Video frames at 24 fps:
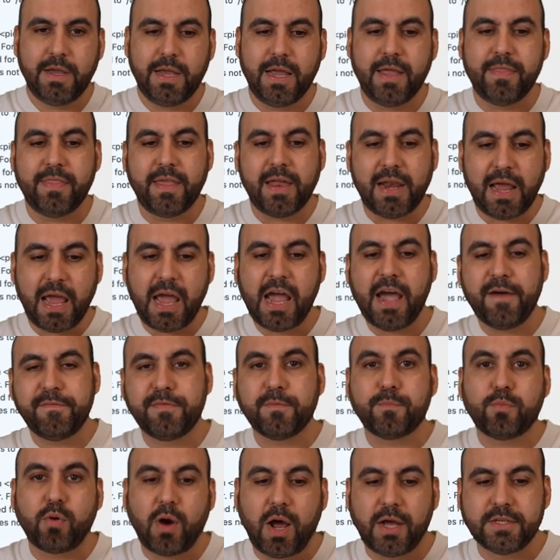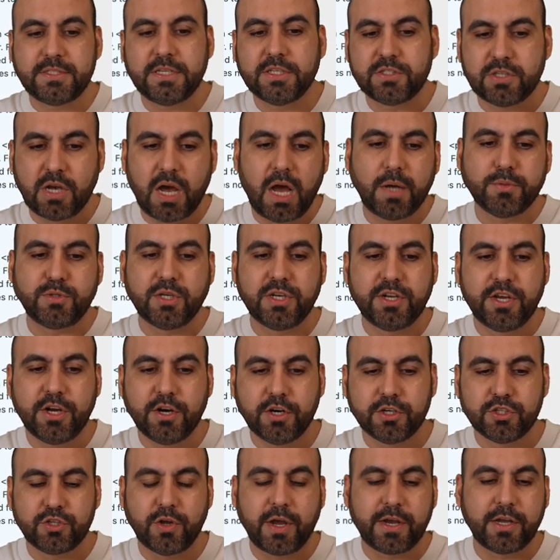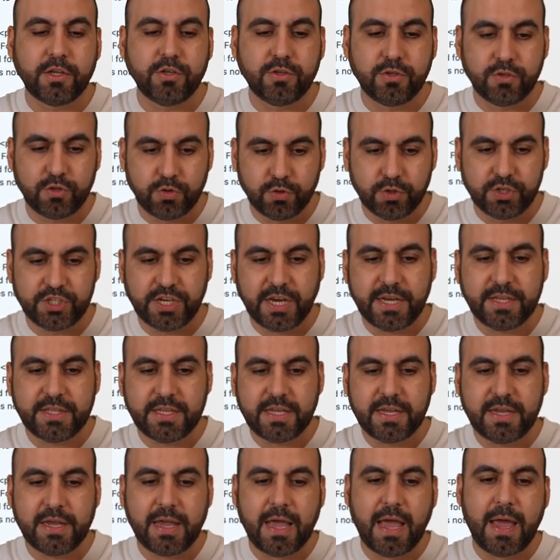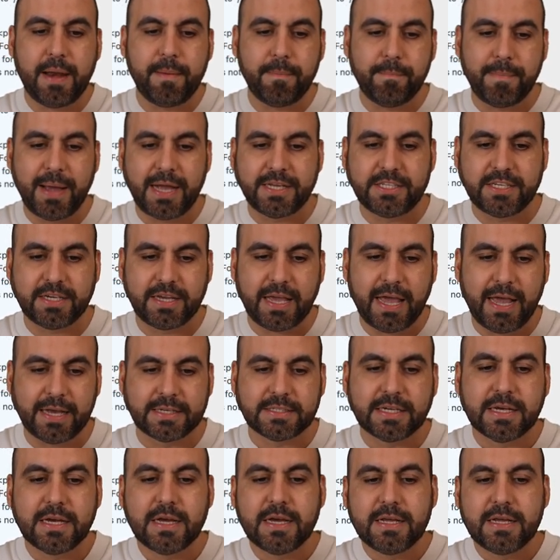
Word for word: And then I have the process option here. So I can do GD and Imagick.